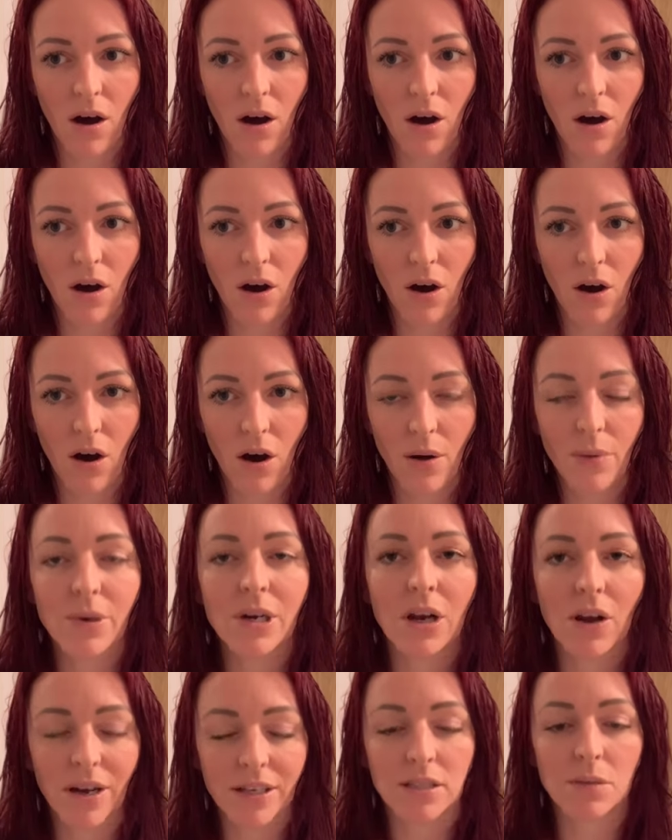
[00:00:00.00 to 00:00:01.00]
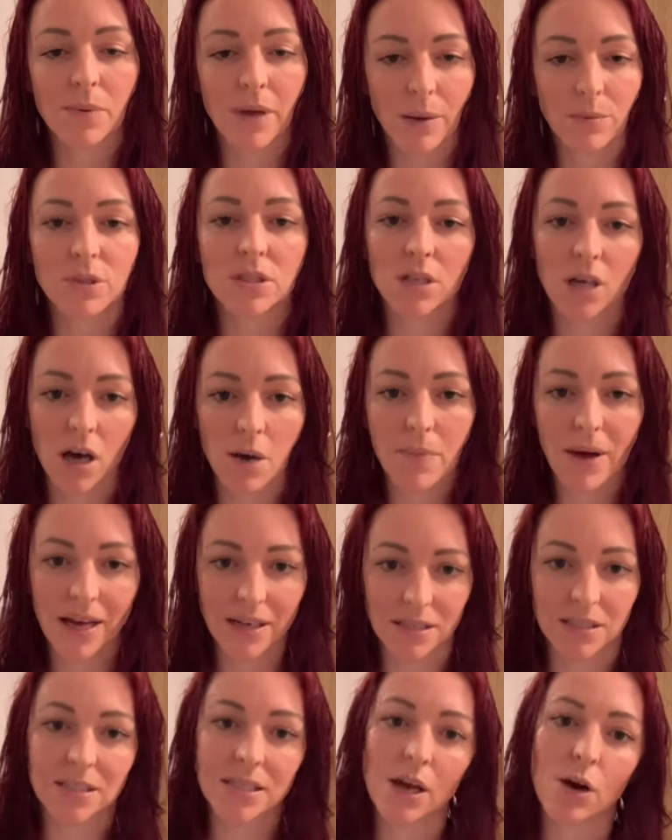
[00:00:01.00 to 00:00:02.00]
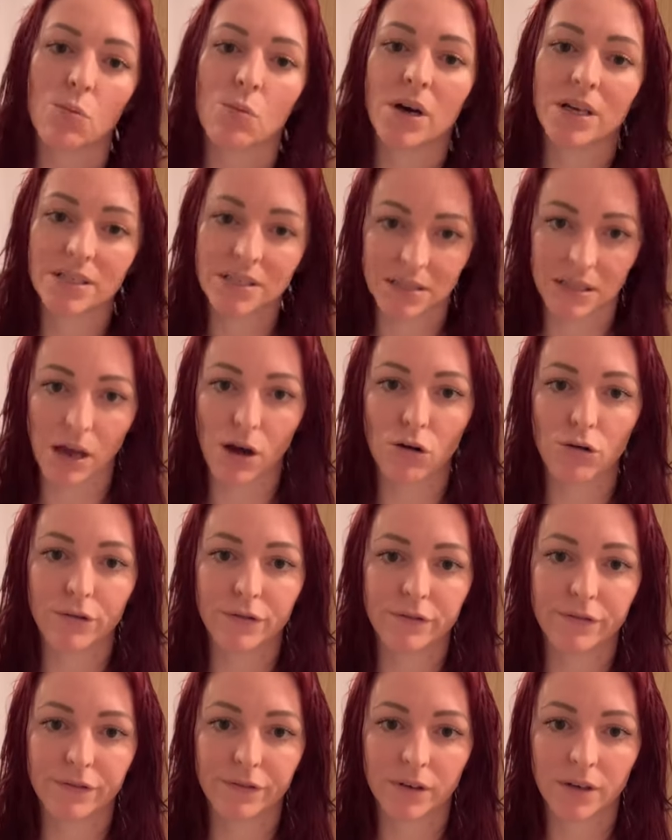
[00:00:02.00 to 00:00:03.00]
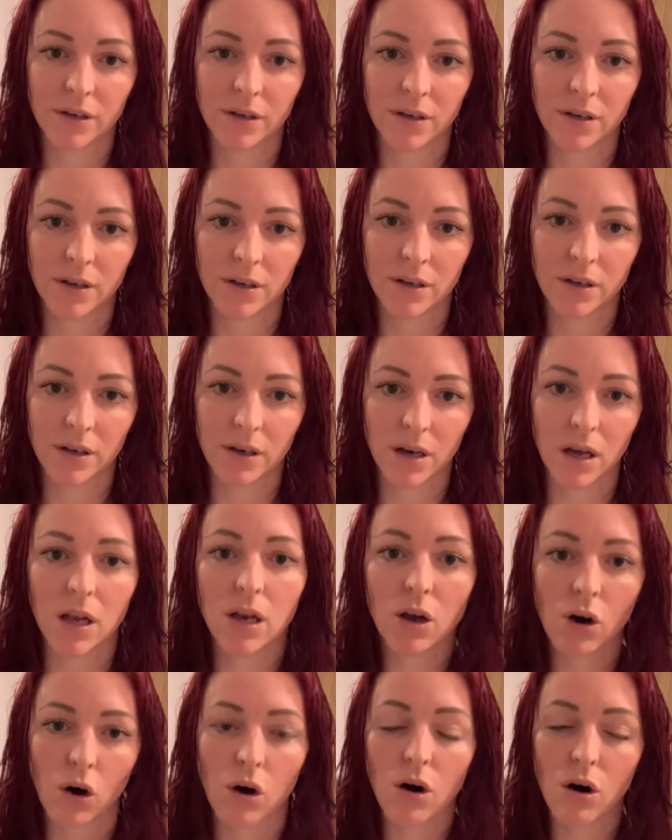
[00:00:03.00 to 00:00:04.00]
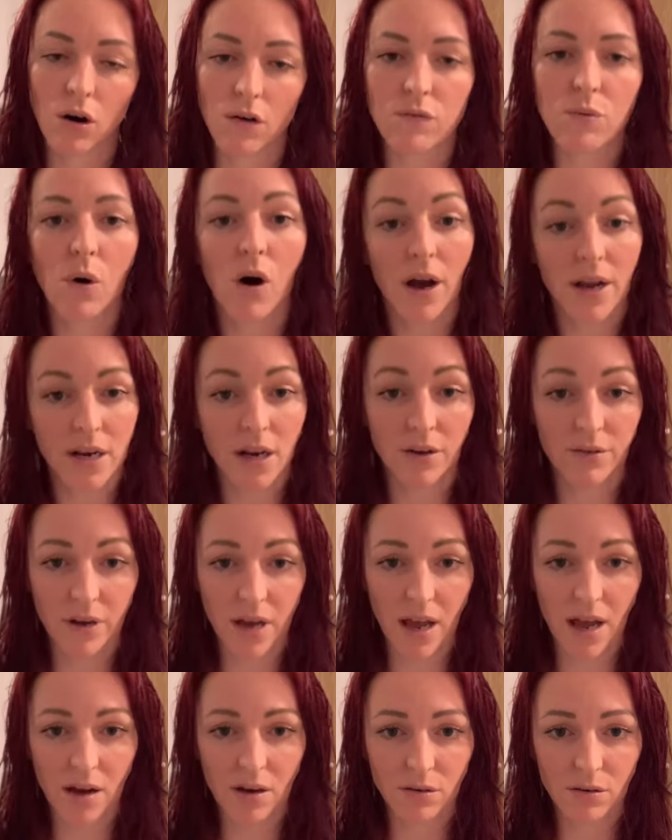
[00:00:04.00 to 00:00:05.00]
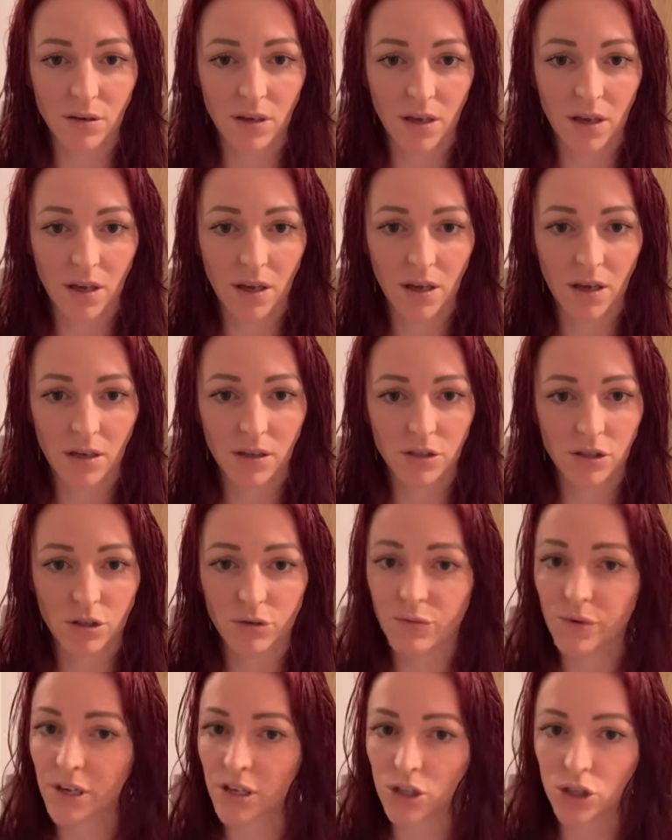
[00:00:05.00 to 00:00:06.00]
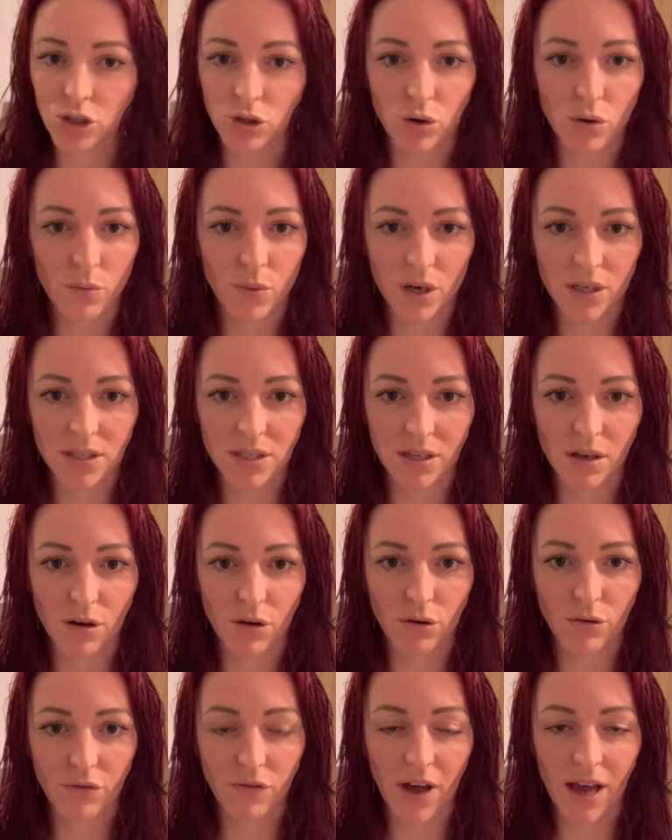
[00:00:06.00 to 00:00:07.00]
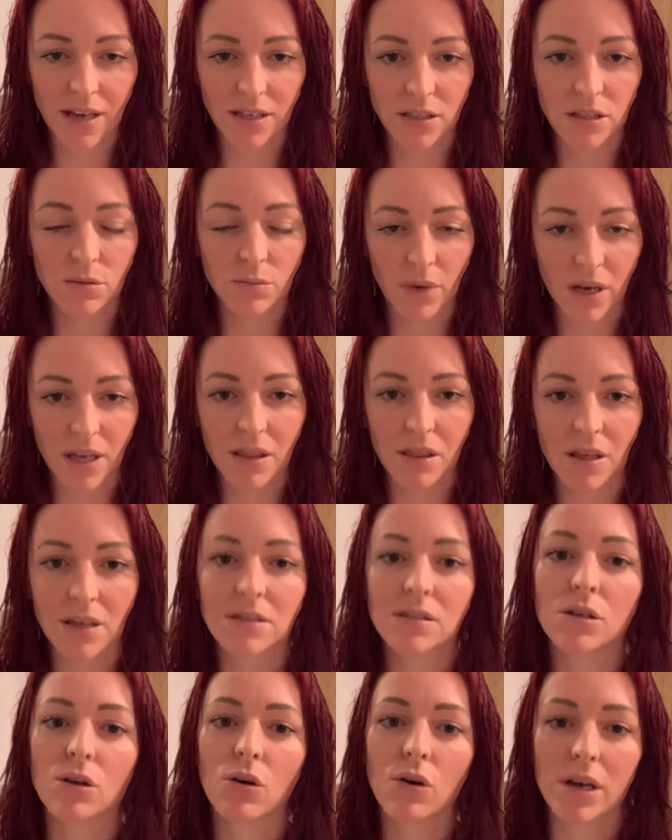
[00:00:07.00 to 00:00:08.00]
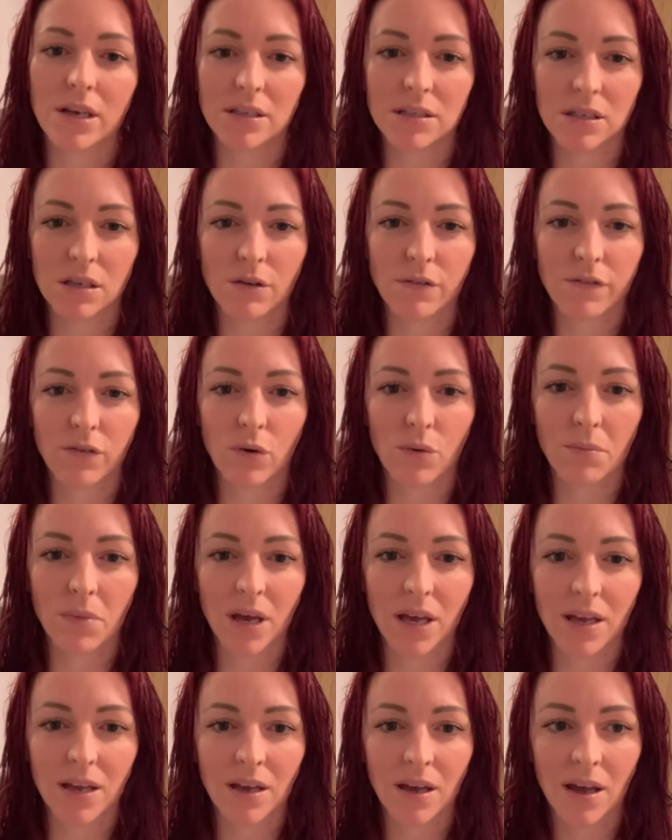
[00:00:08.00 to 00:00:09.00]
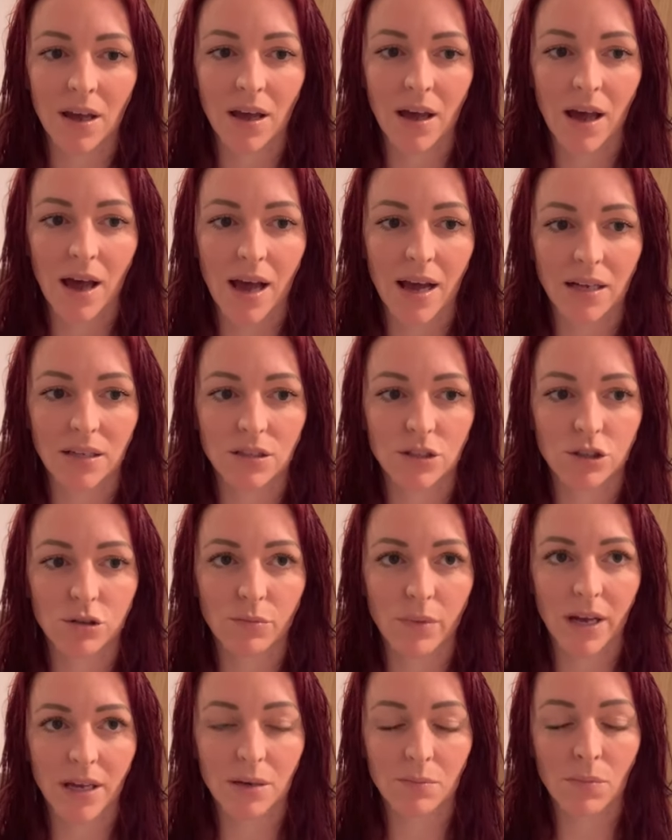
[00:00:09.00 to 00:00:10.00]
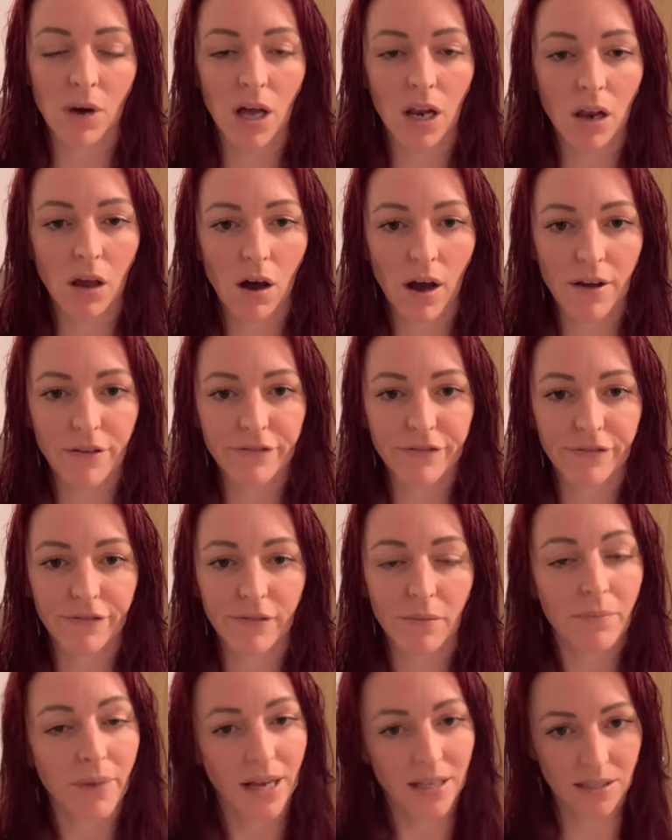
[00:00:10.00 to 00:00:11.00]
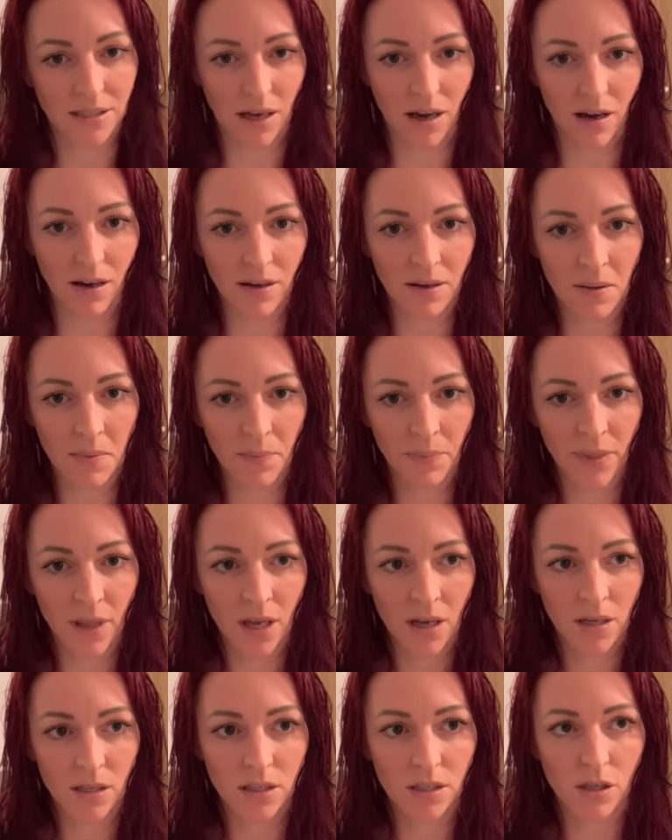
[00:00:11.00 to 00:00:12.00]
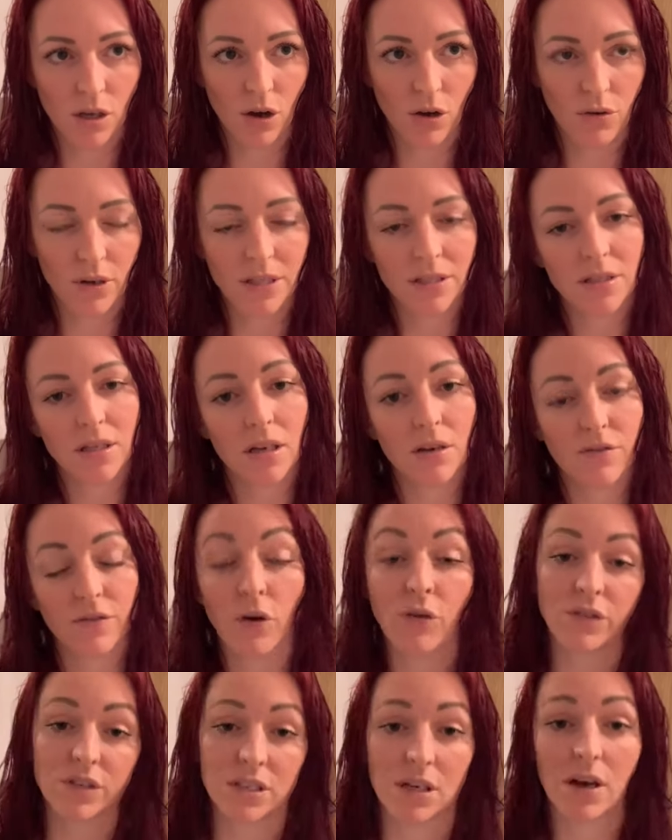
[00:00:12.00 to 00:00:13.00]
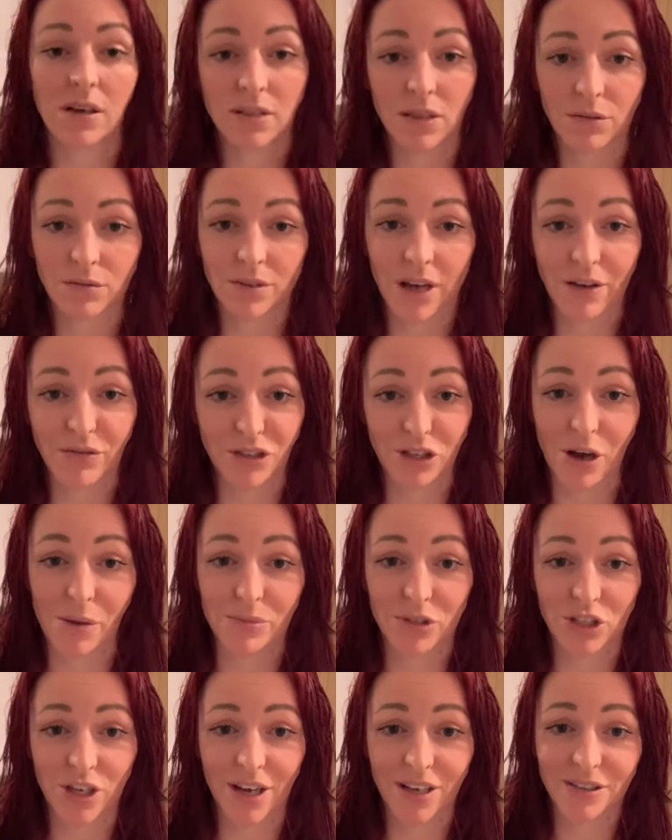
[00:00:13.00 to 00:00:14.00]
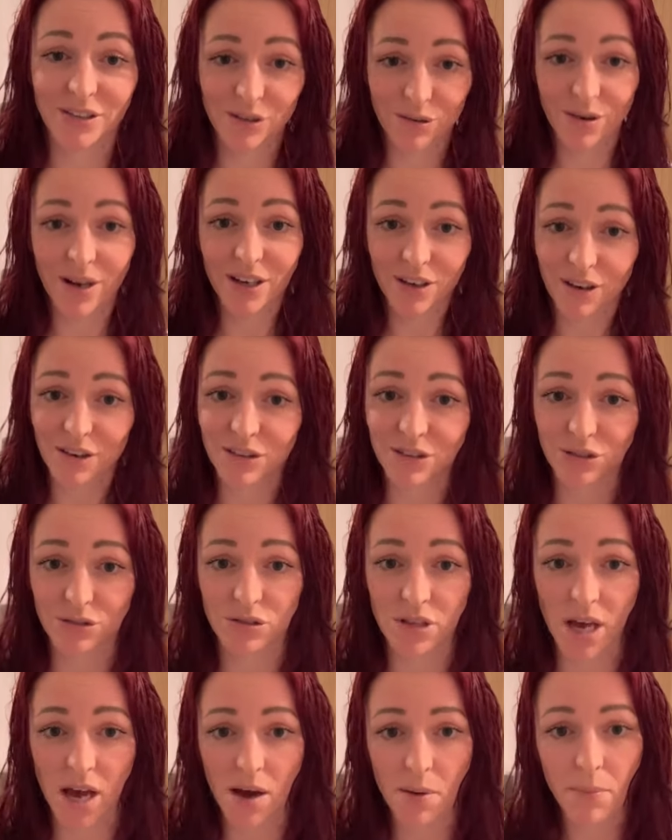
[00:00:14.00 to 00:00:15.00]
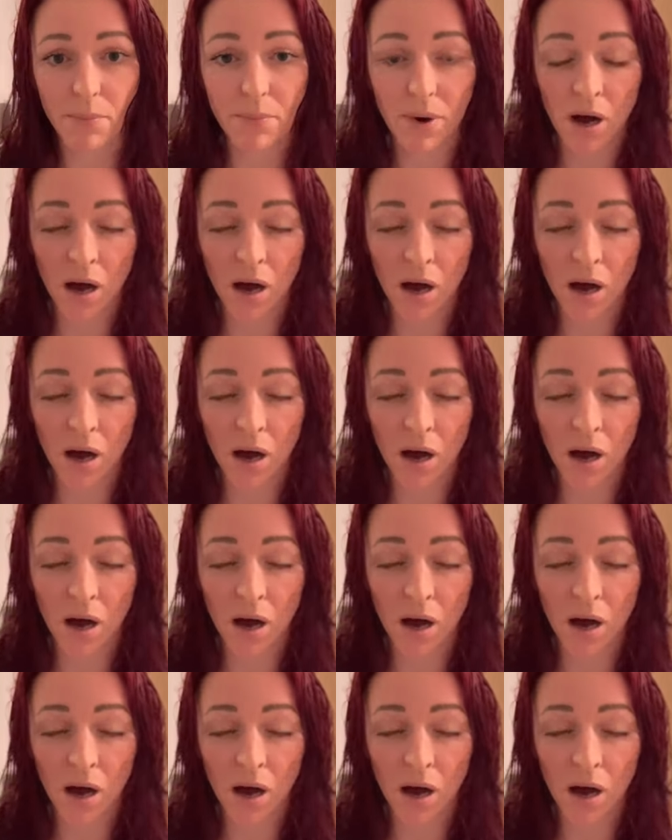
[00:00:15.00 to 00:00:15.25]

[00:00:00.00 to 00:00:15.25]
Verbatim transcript: I would like to be able to go back and tell myself a lot of what I know now to reassure myself and to make things a lot easier for me and to make my life better. So instead of, obviously I don't have a time machine, so I can't do that, but